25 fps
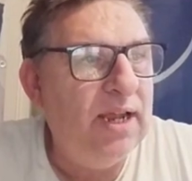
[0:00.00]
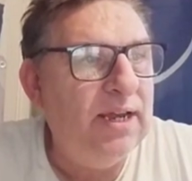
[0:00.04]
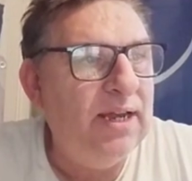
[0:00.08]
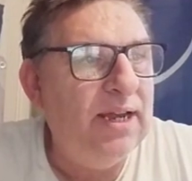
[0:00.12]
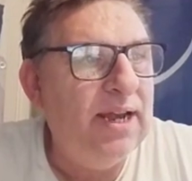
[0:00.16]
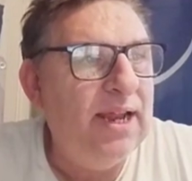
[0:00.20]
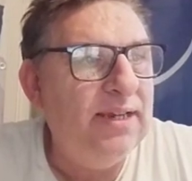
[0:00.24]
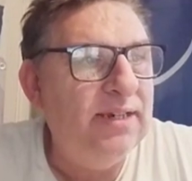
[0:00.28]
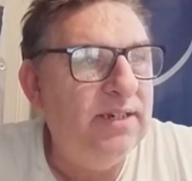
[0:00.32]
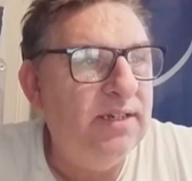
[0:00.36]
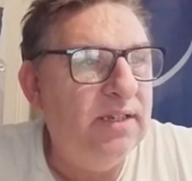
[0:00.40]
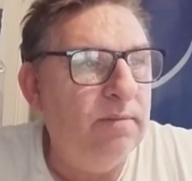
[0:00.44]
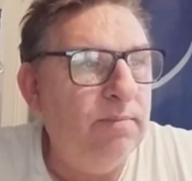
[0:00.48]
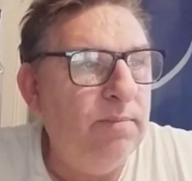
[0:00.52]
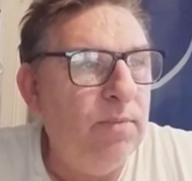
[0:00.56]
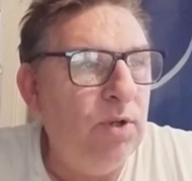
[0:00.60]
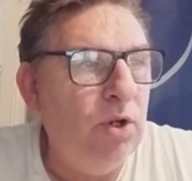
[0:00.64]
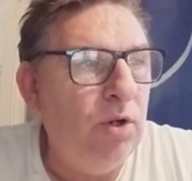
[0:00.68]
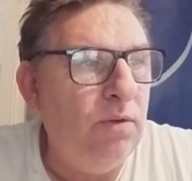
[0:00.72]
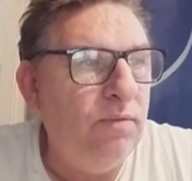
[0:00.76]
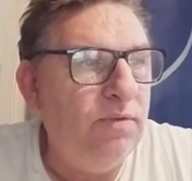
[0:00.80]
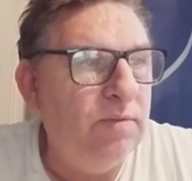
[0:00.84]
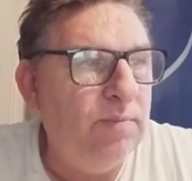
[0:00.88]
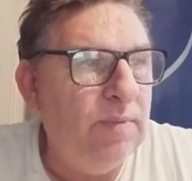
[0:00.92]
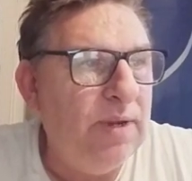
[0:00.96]
unless the
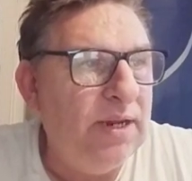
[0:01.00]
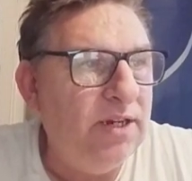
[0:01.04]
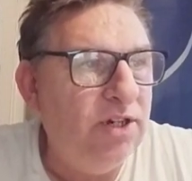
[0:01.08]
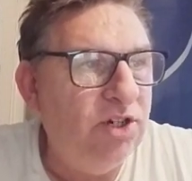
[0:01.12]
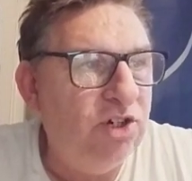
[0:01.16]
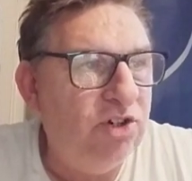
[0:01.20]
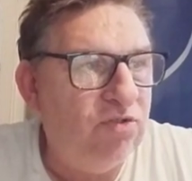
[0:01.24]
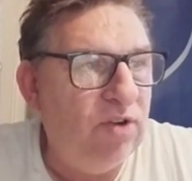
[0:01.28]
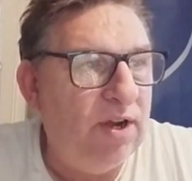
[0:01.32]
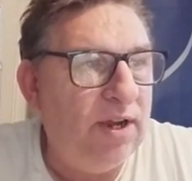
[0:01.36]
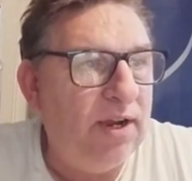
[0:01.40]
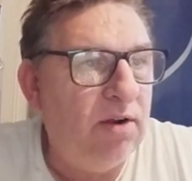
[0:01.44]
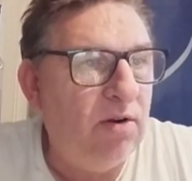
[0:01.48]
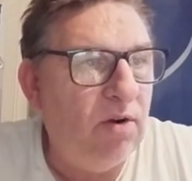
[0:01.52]
moves meet strict